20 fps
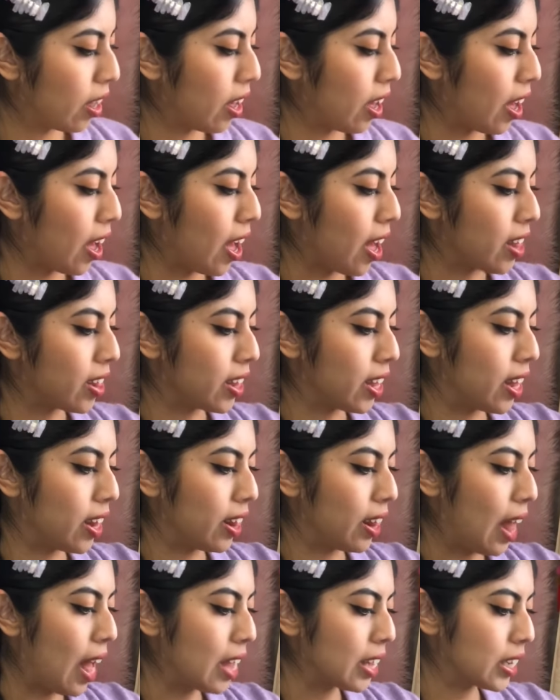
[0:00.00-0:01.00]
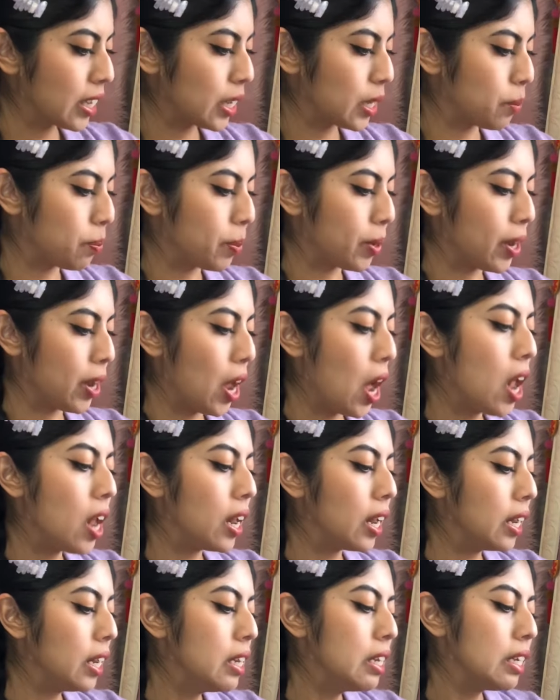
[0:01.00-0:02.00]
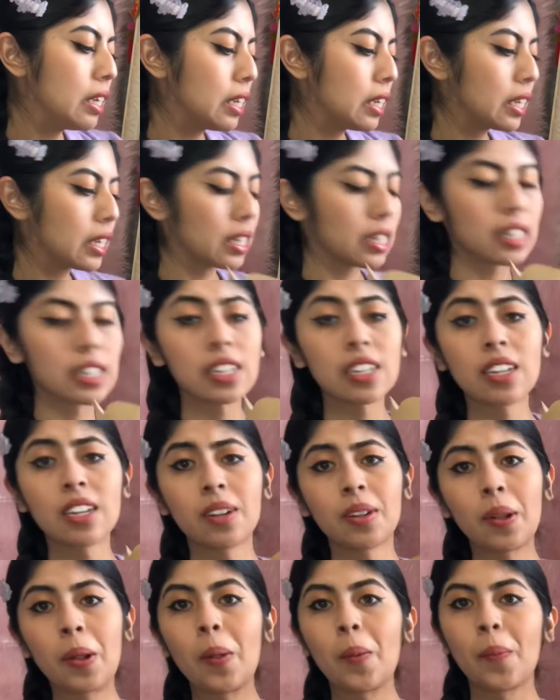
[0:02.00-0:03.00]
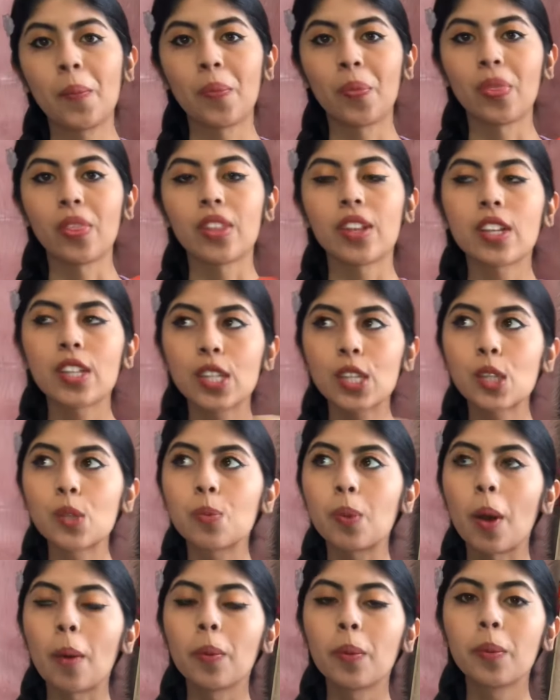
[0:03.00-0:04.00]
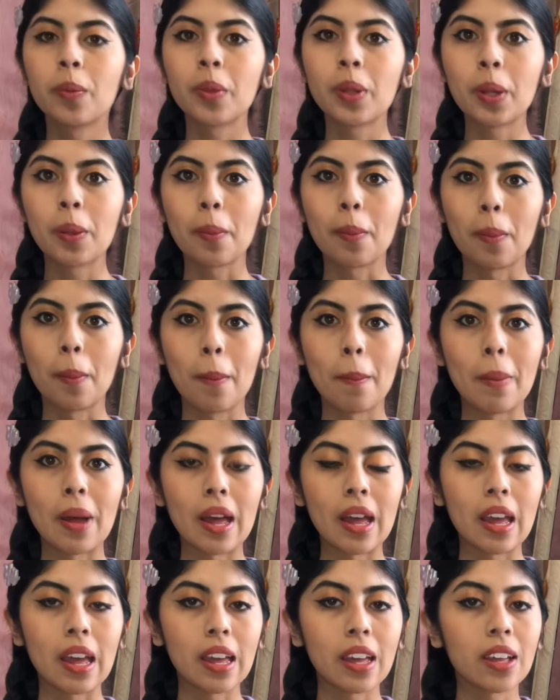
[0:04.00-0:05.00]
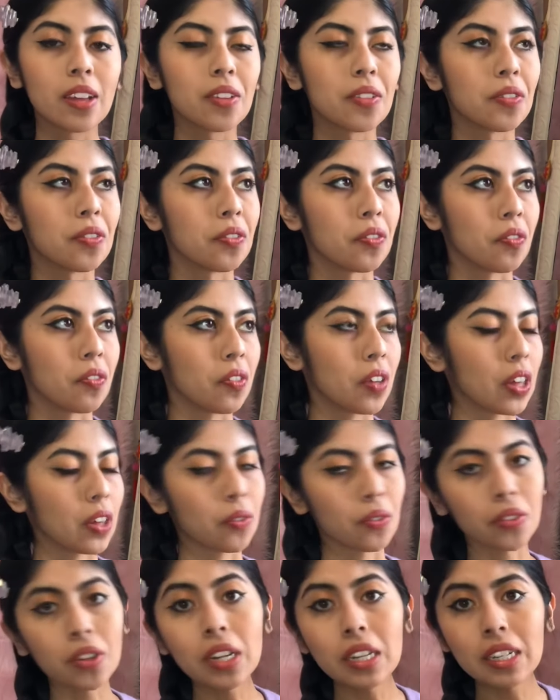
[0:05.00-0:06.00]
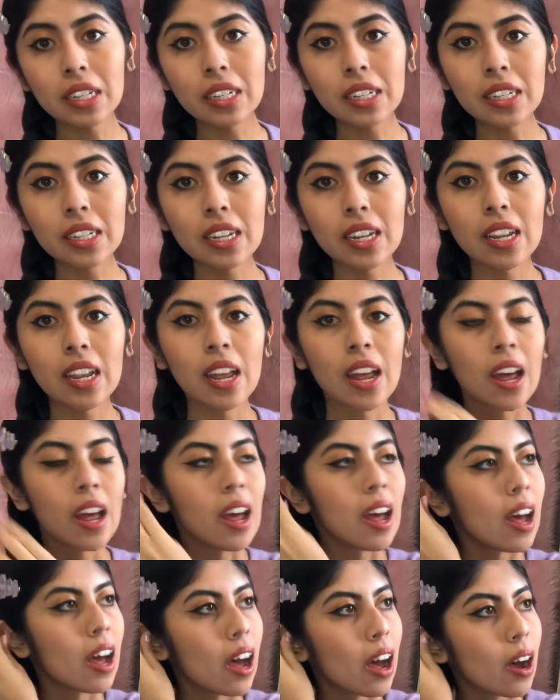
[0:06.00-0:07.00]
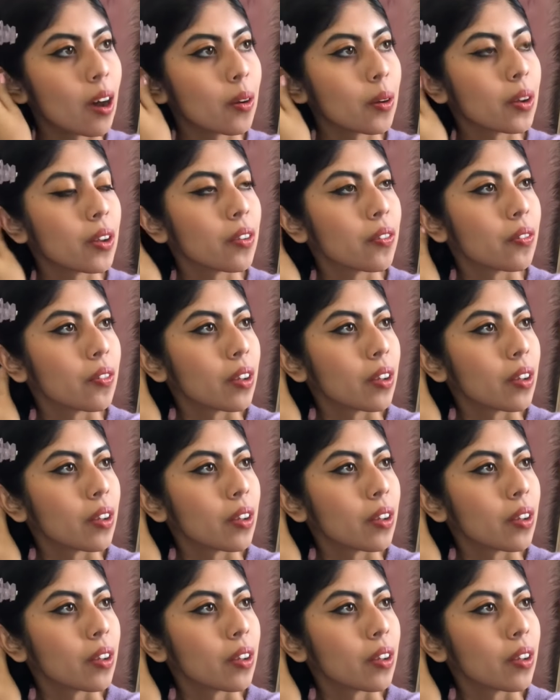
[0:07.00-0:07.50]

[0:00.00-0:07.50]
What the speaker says: And then last but not least, this is probably my favorite out of